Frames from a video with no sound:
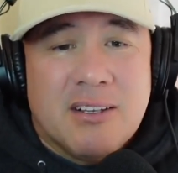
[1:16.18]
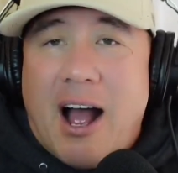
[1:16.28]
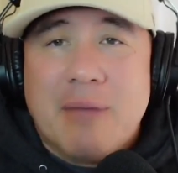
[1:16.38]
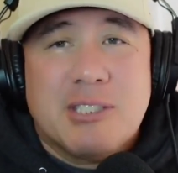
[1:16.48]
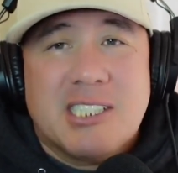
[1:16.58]

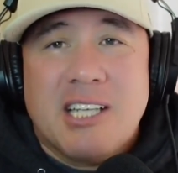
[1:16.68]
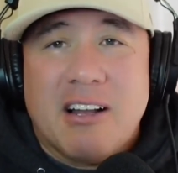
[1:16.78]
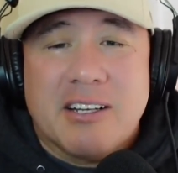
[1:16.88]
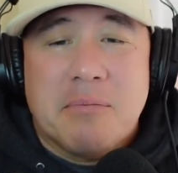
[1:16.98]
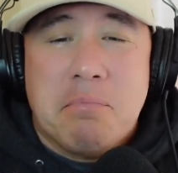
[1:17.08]
I'm just
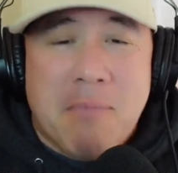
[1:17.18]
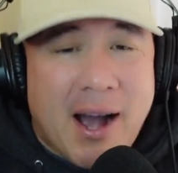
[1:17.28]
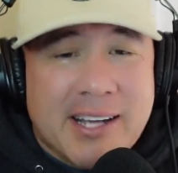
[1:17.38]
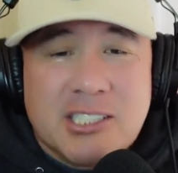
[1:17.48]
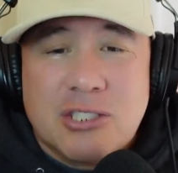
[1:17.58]
telling
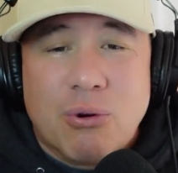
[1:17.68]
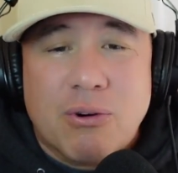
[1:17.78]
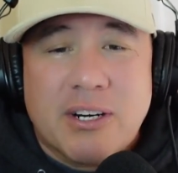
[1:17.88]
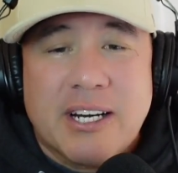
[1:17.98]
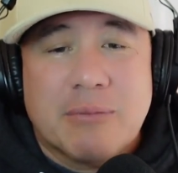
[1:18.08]
my
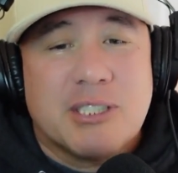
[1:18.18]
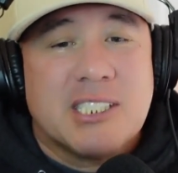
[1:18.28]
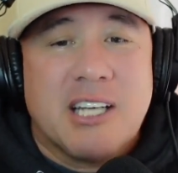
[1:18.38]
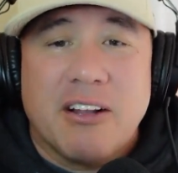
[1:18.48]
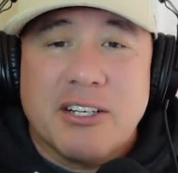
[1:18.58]
story. I'm
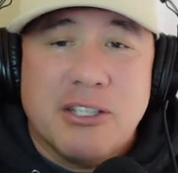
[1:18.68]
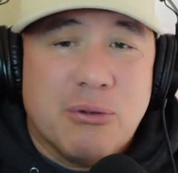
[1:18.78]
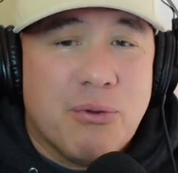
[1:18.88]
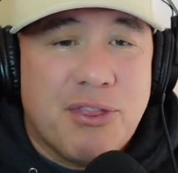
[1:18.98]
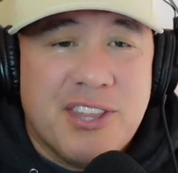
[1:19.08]
just telling
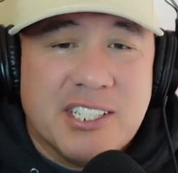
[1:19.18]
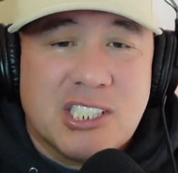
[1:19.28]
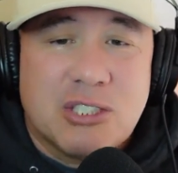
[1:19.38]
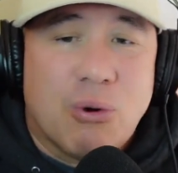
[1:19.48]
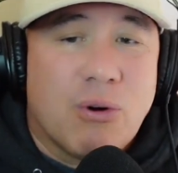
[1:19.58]
you this
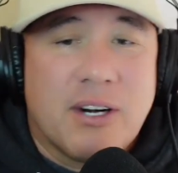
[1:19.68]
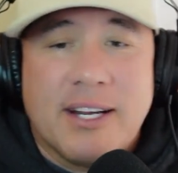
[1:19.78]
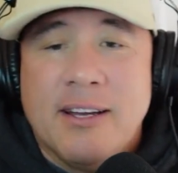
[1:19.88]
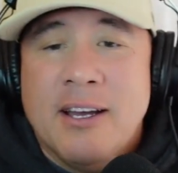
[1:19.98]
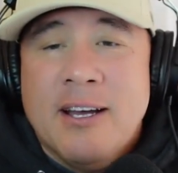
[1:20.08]

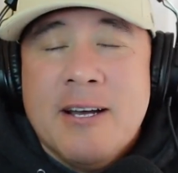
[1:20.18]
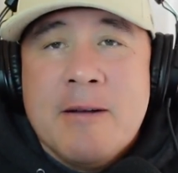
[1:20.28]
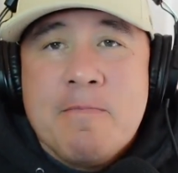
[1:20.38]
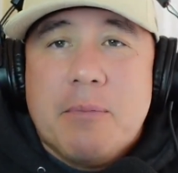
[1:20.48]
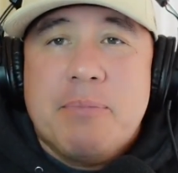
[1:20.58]
story
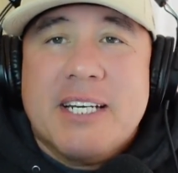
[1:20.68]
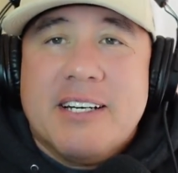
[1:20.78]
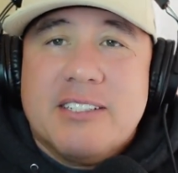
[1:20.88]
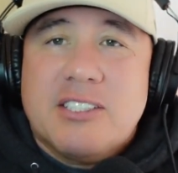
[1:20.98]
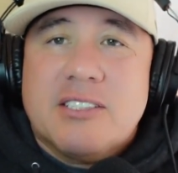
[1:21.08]

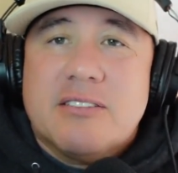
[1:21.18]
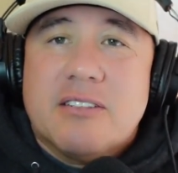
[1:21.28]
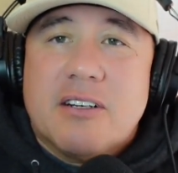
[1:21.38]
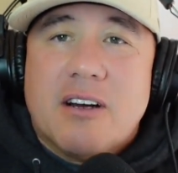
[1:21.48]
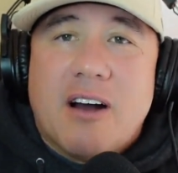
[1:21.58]
because
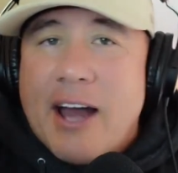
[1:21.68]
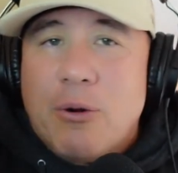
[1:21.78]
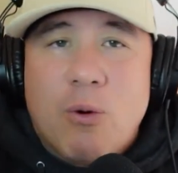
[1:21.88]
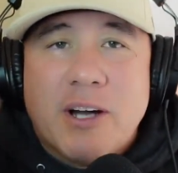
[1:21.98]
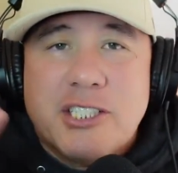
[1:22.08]
I
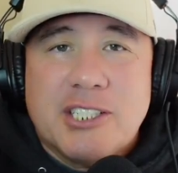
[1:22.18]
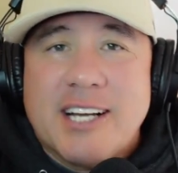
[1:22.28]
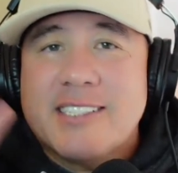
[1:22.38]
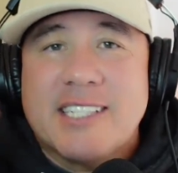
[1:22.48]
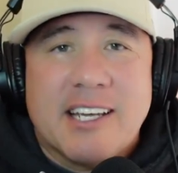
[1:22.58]
don't want you
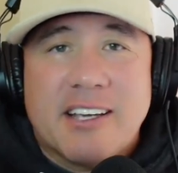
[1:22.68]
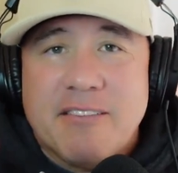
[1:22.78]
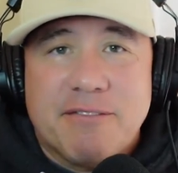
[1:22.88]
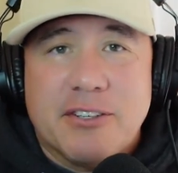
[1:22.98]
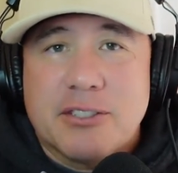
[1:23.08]
guys to get
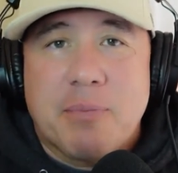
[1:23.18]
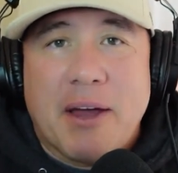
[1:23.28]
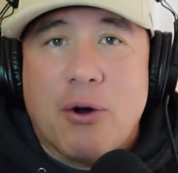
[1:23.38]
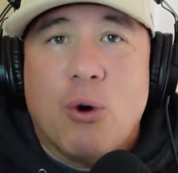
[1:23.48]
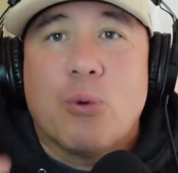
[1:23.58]
confused by
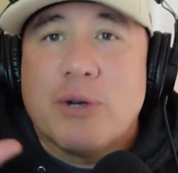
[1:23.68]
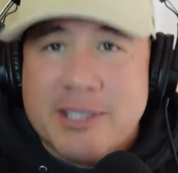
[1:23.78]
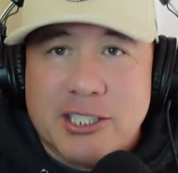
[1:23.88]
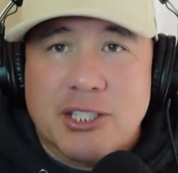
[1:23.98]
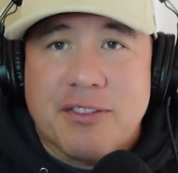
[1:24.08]
the whole
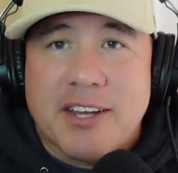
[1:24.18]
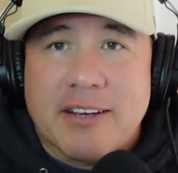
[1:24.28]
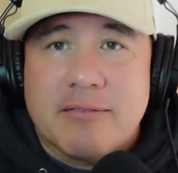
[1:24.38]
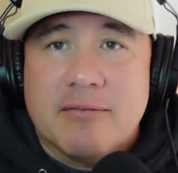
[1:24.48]
religion thing.